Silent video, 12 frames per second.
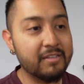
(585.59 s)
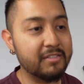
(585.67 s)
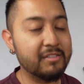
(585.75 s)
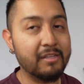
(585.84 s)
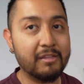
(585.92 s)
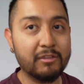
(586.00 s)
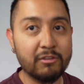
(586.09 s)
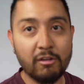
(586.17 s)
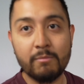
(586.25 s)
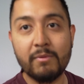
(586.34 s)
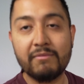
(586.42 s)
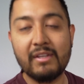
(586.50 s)
This is the
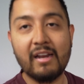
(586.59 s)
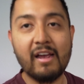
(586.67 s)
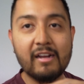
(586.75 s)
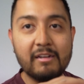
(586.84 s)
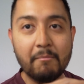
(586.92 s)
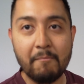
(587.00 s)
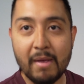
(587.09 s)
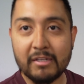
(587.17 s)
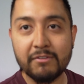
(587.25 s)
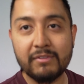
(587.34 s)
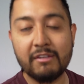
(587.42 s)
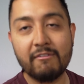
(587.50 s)
top of the line, the
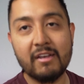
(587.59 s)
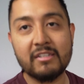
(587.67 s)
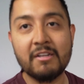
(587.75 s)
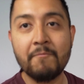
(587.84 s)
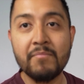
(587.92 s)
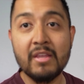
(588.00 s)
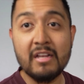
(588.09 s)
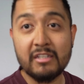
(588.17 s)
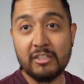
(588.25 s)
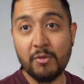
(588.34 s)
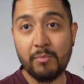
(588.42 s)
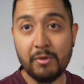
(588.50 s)
best of the best
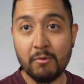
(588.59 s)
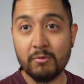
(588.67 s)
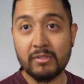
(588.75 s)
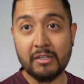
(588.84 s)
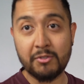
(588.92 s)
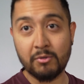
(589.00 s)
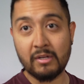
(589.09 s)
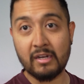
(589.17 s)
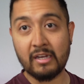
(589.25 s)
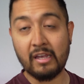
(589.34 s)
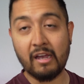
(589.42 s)
CPUs that you can